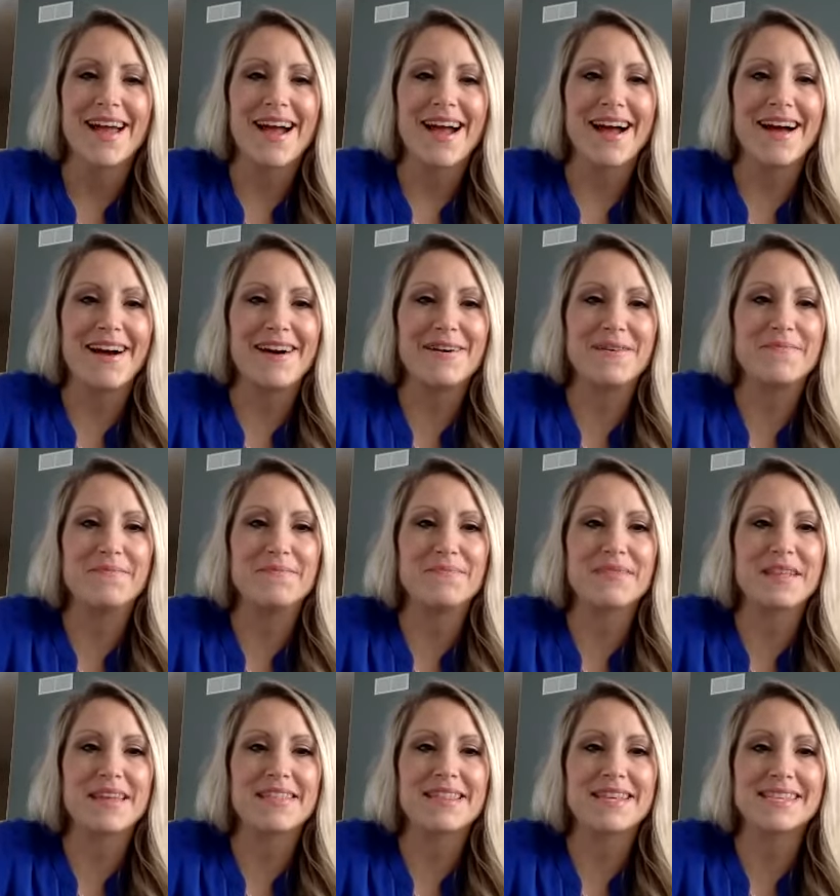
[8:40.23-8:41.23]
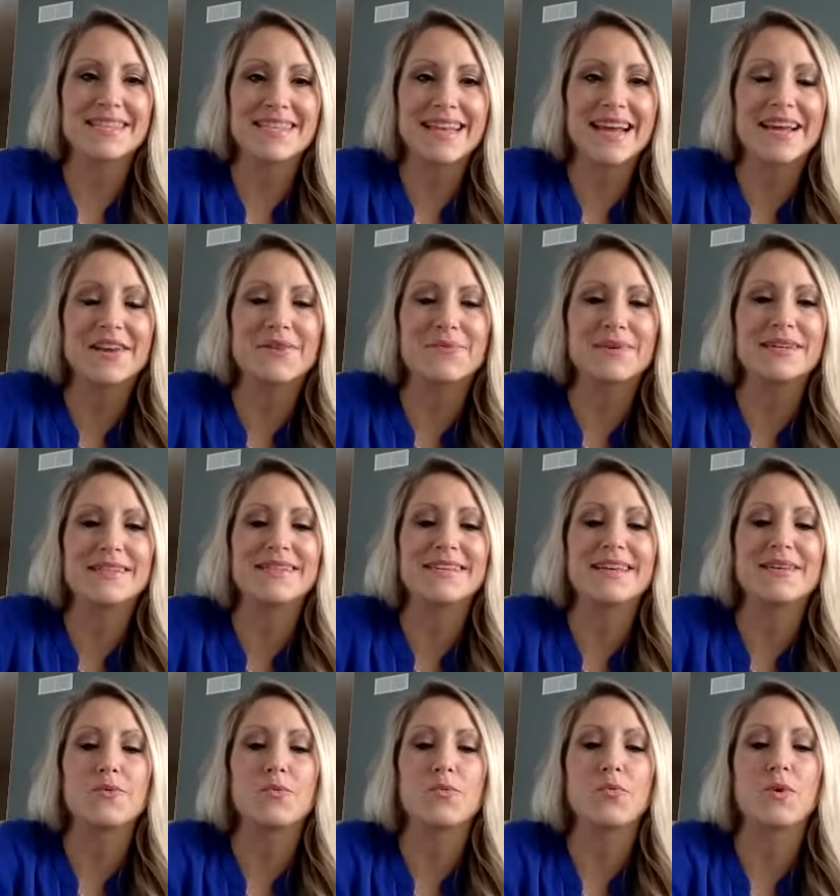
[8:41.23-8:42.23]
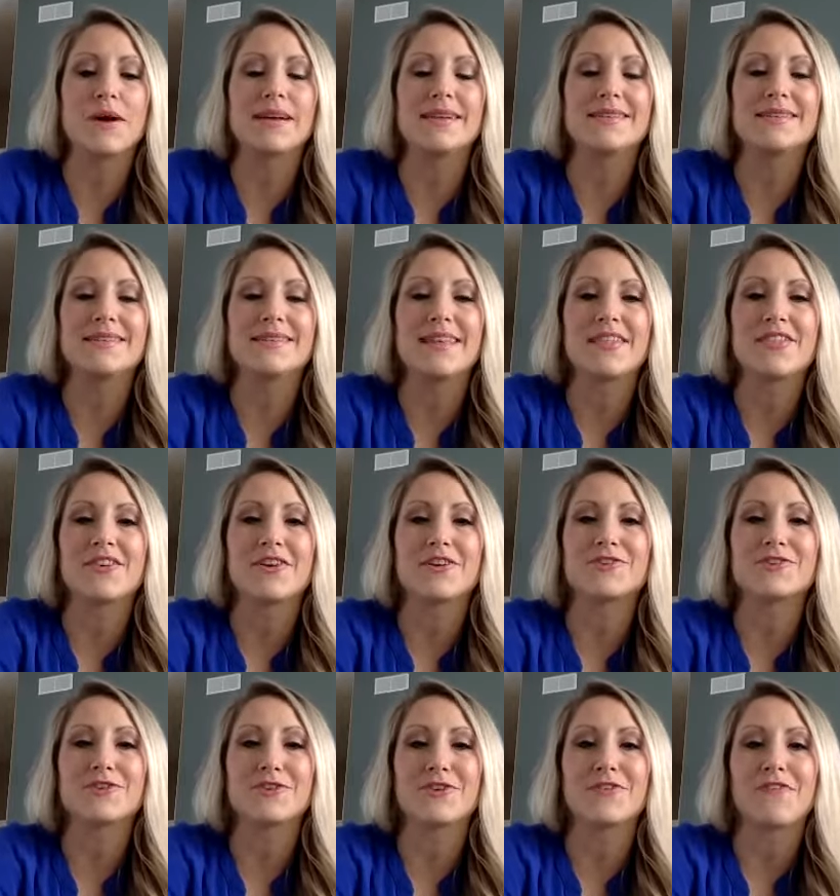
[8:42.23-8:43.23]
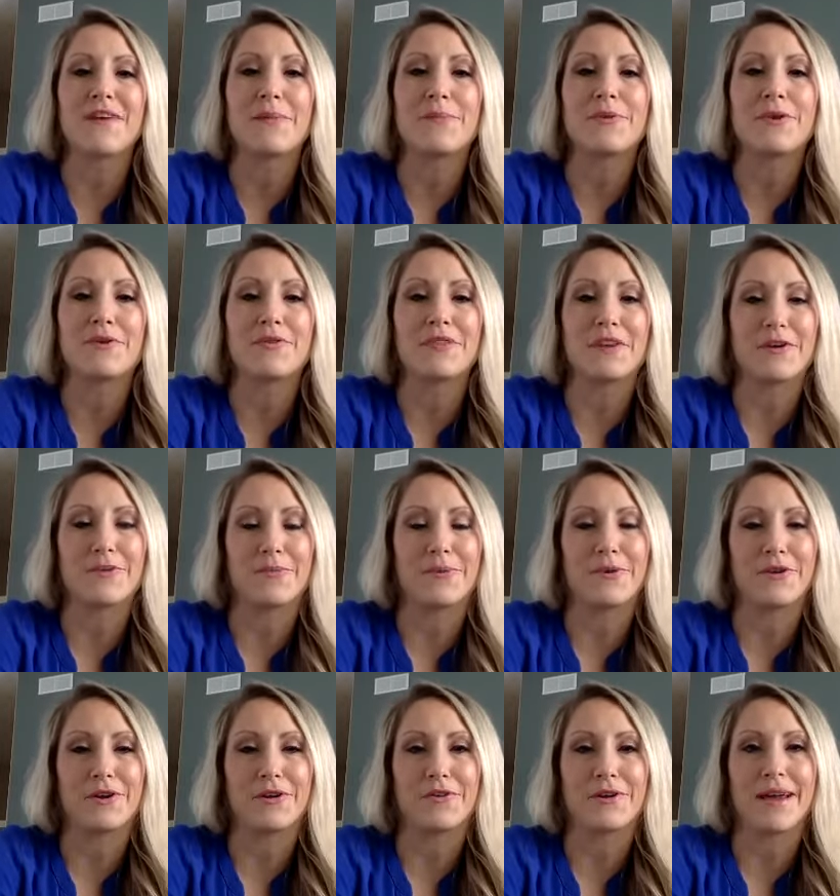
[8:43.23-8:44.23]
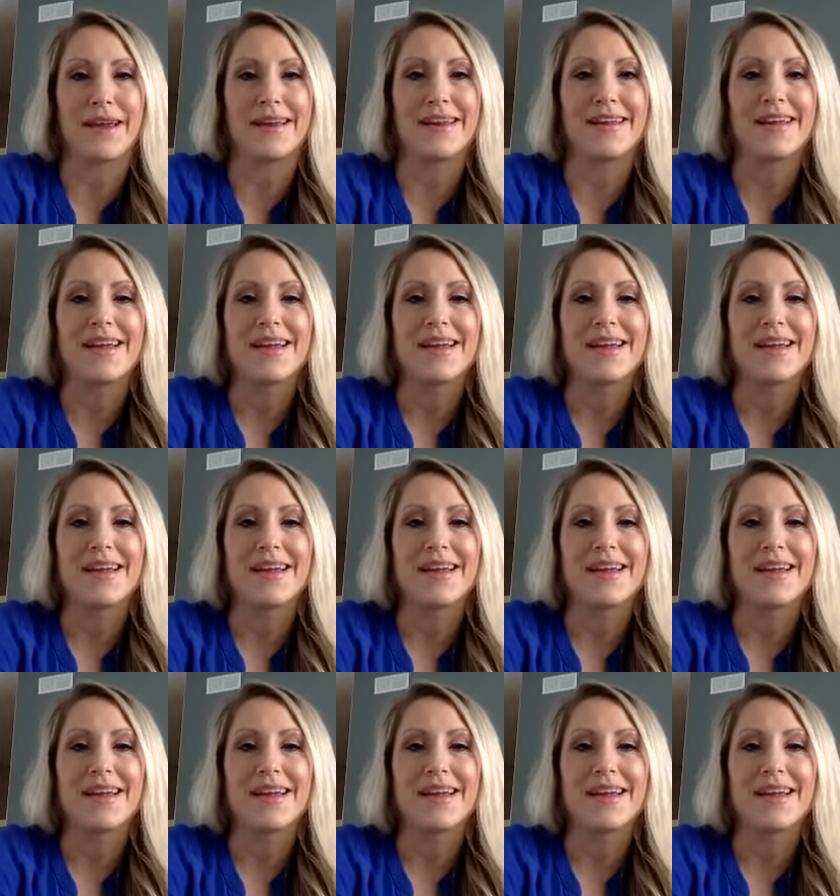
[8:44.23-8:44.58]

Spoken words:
The second reason was they're certified pure therapeutic grade.